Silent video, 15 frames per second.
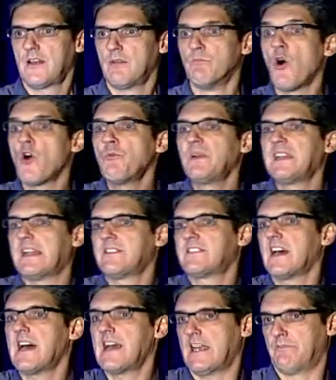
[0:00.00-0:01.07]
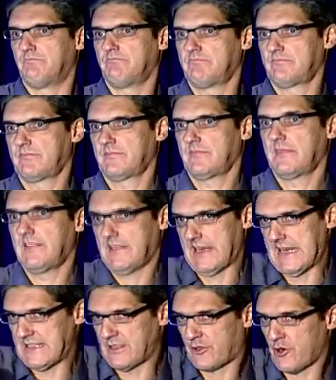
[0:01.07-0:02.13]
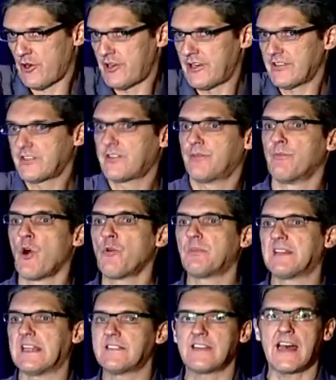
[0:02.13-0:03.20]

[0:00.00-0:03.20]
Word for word: moment in time, in the current moment in